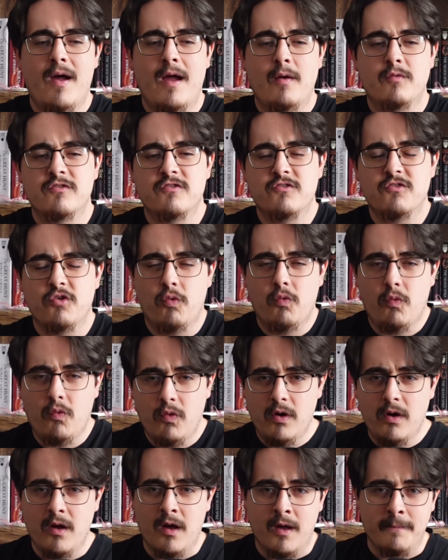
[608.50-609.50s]
I was
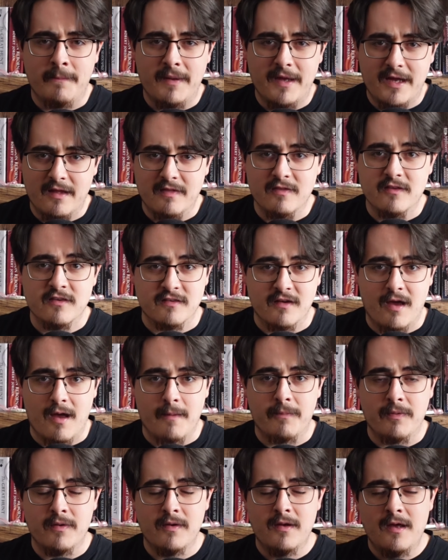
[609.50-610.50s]
torn on picking this
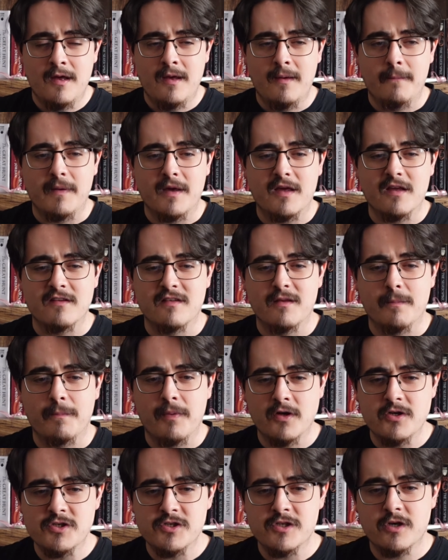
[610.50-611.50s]
up because the
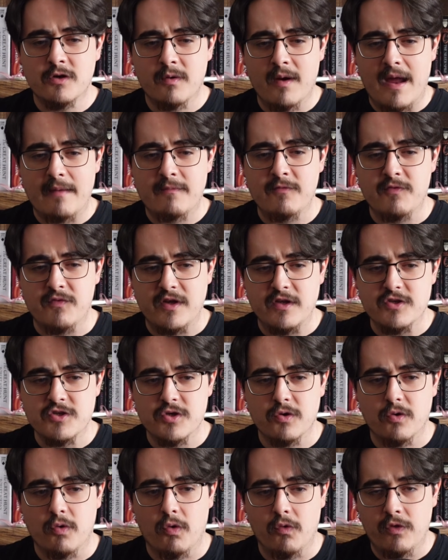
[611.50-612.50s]
punch and grab
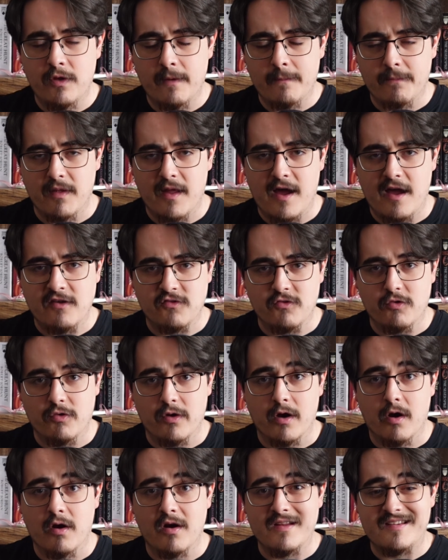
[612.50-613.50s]
feature only applies
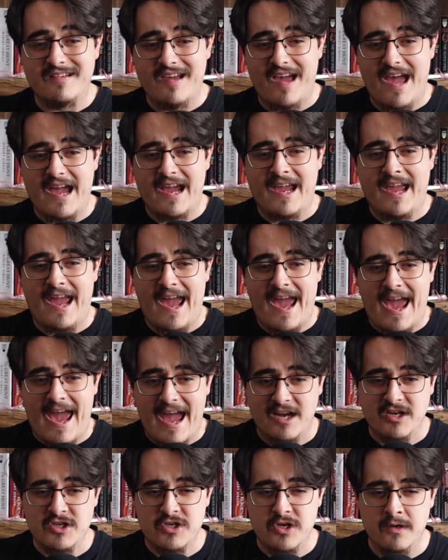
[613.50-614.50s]
during our attack
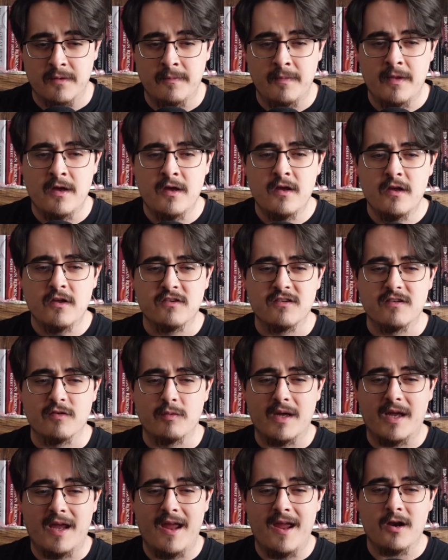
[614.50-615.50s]
action, so
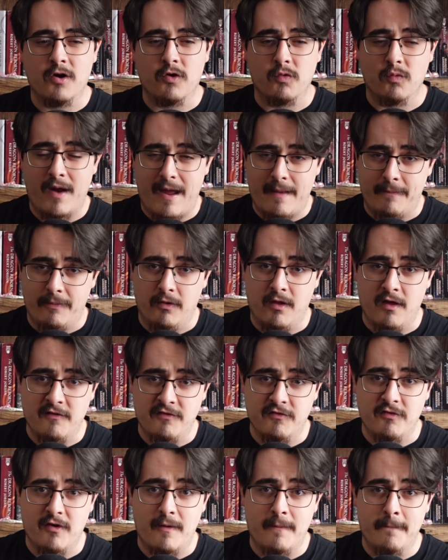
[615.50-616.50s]
we can't grapple off
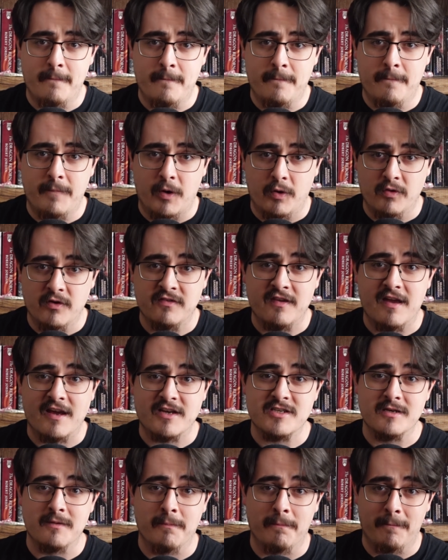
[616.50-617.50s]
of our bonus
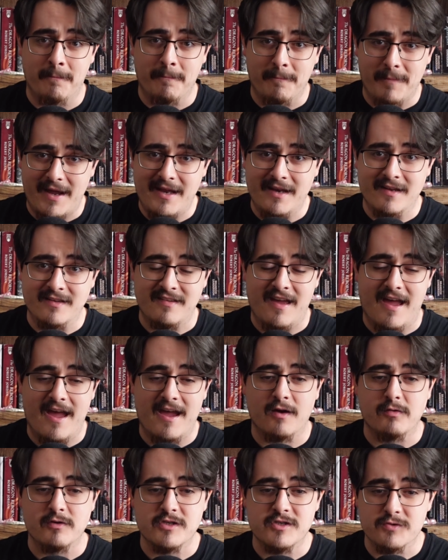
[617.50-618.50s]
action bite
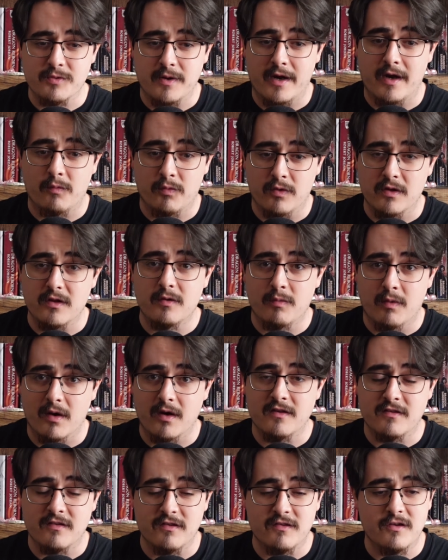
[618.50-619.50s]
attack, which is what I really
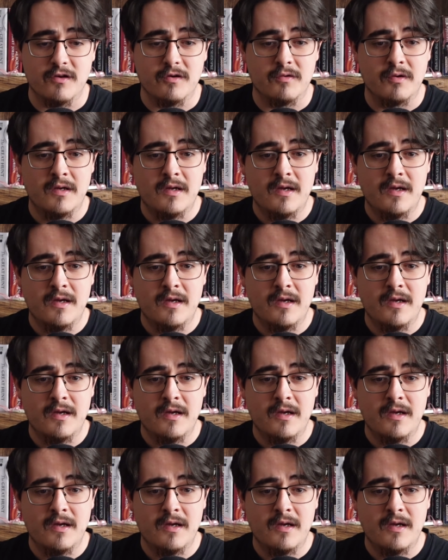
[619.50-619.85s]
wanted to do,